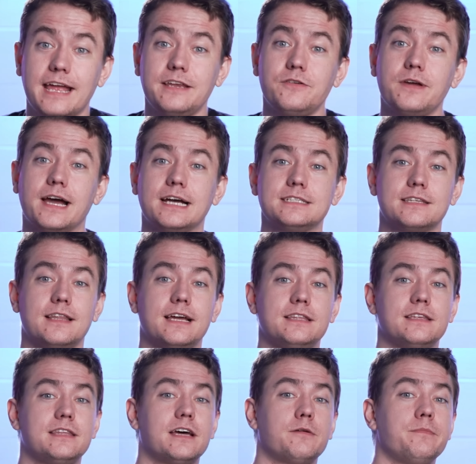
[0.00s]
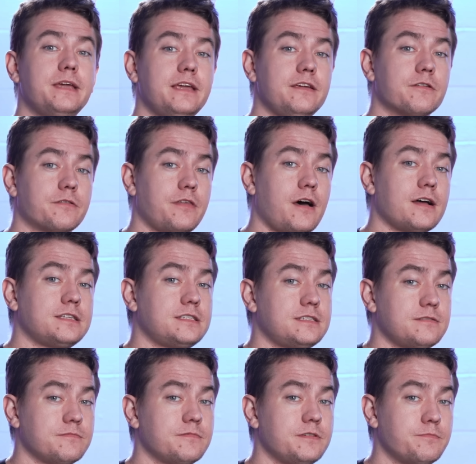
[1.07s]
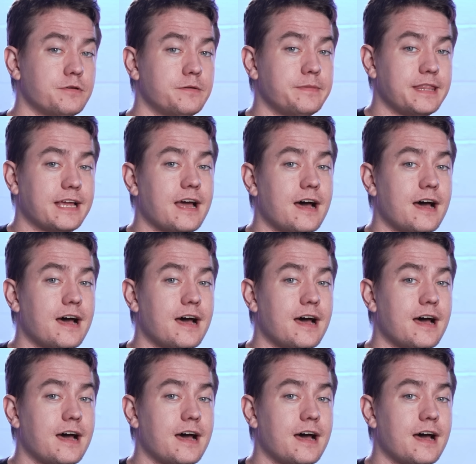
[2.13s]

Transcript: And you guys like to tell me your thoughts. You put them in the